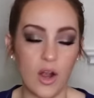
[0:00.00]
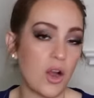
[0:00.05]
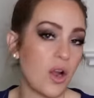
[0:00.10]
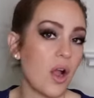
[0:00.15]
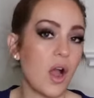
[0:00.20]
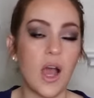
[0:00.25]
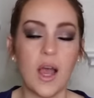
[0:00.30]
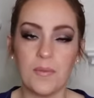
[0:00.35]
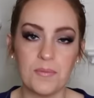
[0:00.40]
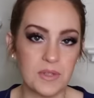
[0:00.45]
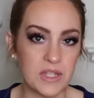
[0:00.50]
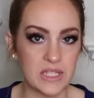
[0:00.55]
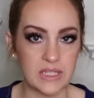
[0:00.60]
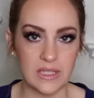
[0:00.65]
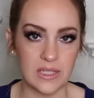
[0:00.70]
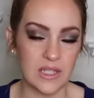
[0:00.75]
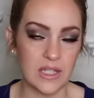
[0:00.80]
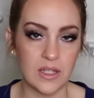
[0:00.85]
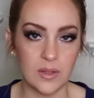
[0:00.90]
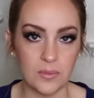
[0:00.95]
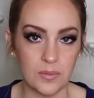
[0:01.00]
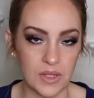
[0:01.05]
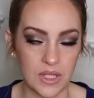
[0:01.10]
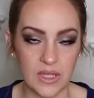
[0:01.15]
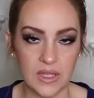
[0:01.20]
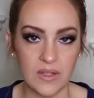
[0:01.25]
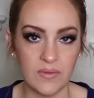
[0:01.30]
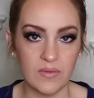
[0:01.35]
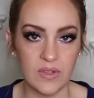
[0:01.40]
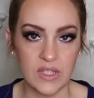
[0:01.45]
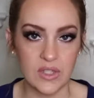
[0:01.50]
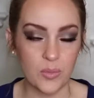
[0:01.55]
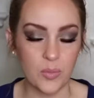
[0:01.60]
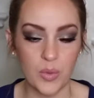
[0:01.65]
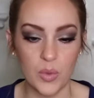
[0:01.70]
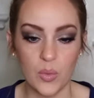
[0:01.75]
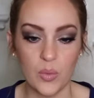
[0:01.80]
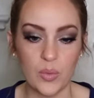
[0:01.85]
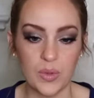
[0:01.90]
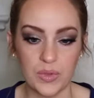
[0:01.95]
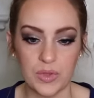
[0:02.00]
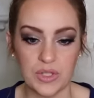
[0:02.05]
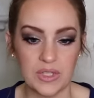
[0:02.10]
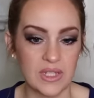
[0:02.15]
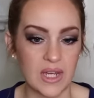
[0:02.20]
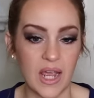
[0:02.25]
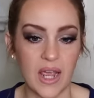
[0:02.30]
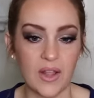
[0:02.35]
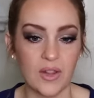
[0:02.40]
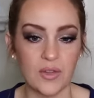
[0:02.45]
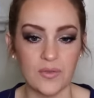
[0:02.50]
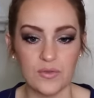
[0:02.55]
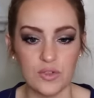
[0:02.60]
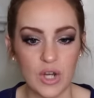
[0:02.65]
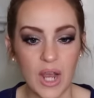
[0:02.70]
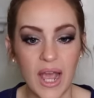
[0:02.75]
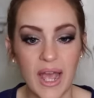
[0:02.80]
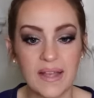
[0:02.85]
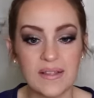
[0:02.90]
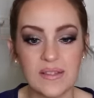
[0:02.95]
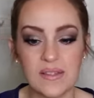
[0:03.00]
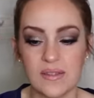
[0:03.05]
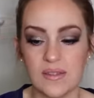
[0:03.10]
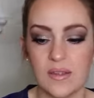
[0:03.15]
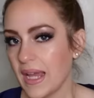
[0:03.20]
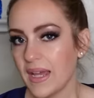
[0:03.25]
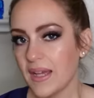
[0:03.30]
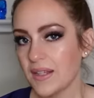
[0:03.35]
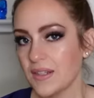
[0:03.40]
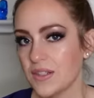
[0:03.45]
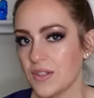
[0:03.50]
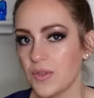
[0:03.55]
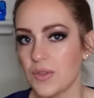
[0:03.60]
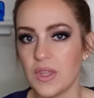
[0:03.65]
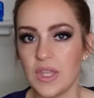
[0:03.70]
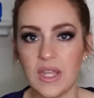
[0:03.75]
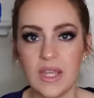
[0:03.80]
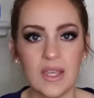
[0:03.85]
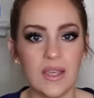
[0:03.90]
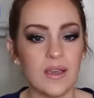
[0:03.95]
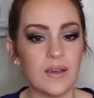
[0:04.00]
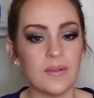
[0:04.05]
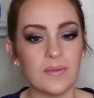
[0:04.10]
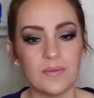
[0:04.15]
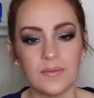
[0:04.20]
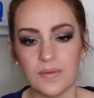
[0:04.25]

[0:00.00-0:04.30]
are obviously completely visible with the style of dress and the